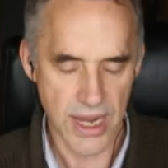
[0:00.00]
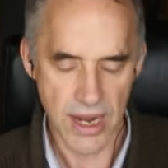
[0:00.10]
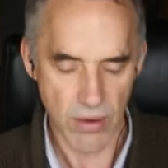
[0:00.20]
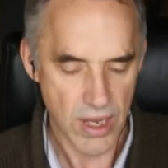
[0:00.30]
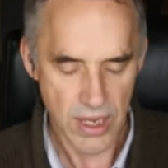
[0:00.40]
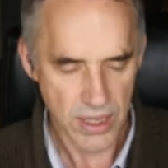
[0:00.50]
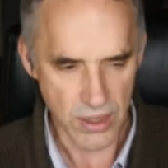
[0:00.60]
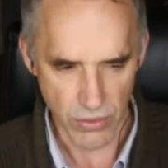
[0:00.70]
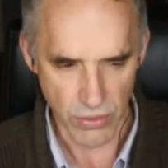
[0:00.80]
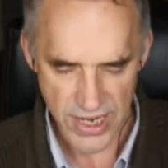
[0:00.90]
Now, you
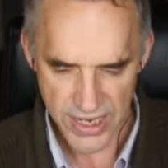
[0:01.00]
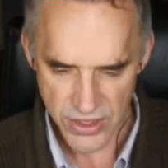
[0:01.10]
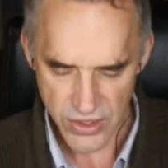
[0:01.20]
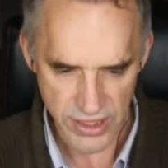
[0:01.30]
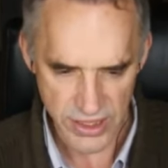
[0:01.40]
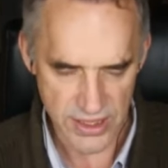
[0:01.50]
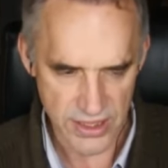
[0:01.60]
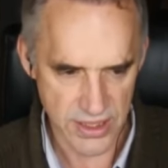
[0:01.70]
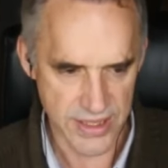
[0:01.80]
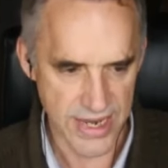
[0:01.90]
know, the science on this
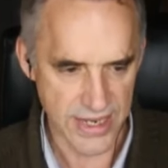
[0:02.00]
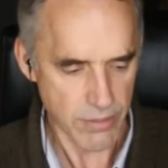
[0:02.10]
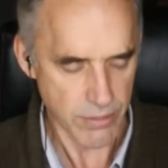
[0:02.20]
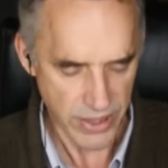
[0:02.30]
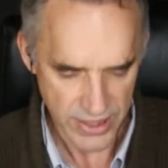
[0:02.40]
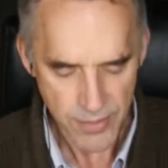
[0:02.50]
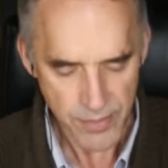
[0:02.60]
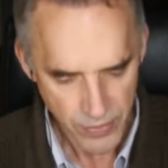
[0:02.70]
isn't settled, but